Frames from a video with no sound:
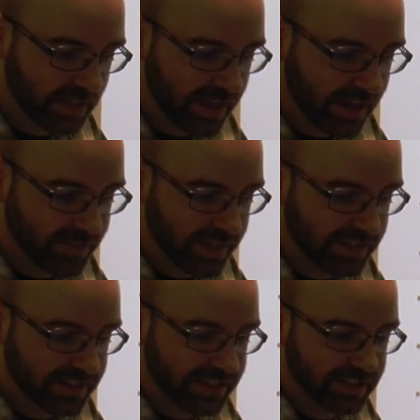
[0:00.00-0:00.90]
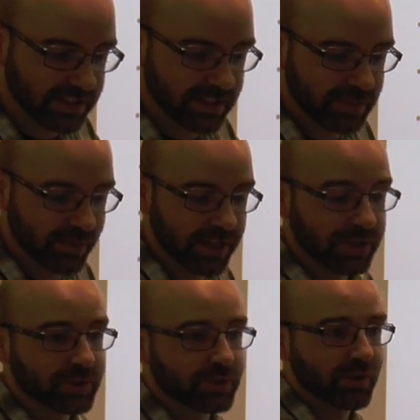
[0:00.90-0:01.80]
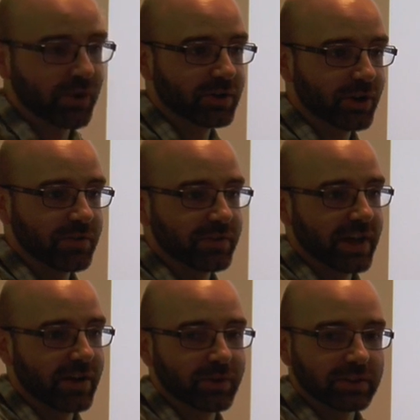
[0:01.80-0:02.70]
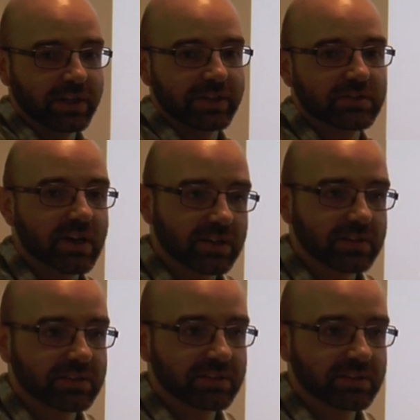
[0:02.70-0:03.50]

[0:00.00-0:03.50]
And attention is my control over that world I construct.